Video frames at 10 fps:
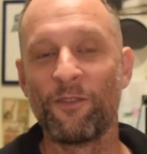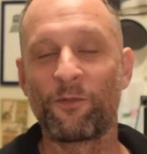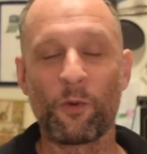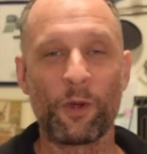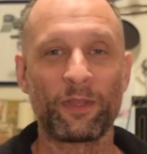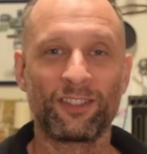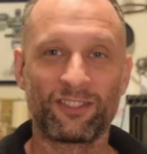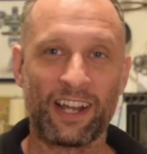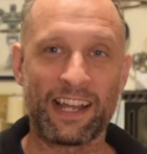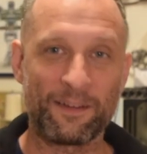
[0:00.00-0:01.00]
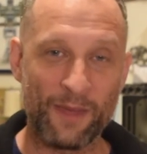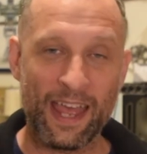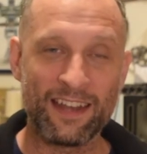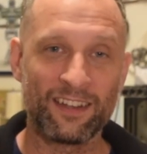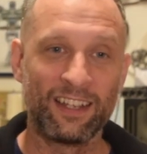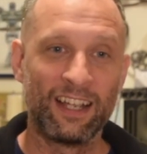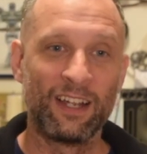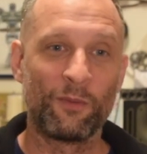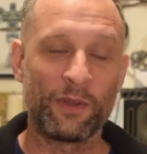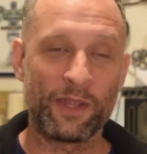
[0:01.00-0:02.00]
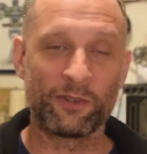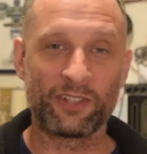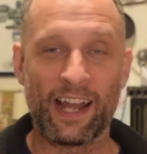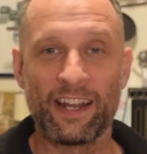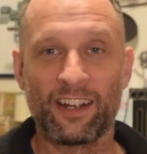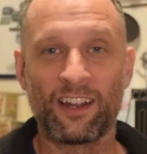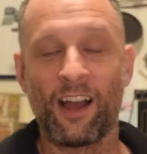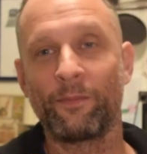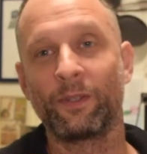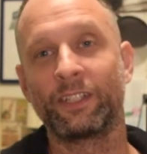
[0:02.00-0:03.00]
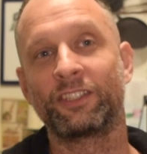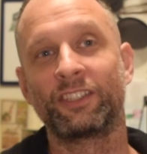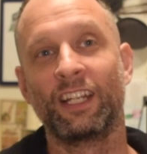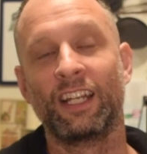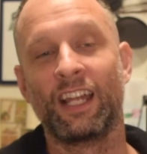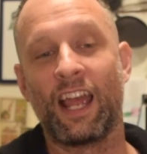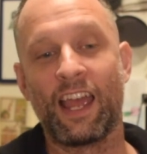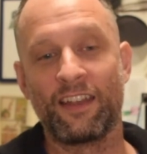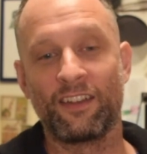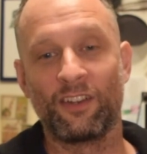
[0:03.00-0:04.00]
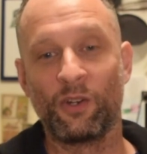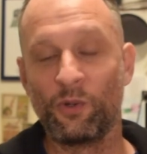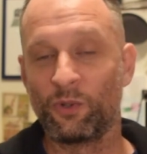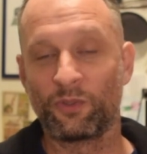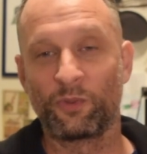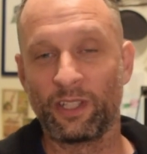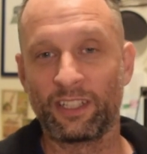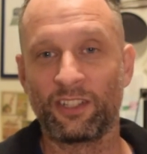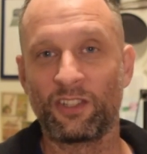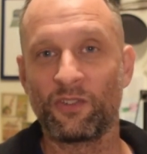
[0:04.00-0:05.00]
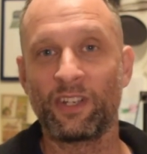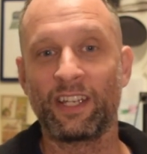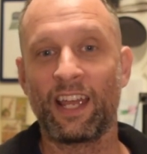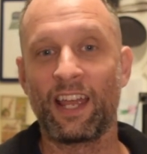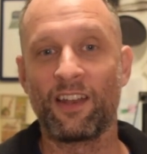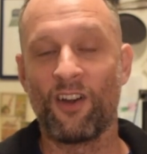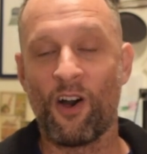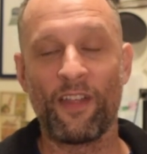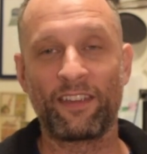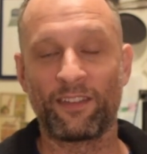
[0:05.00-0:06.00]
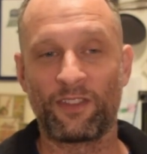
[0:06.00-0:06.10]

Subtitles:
for what the strike meant, what they were trying to accomplish, and who was willing to do it, and all that stuff.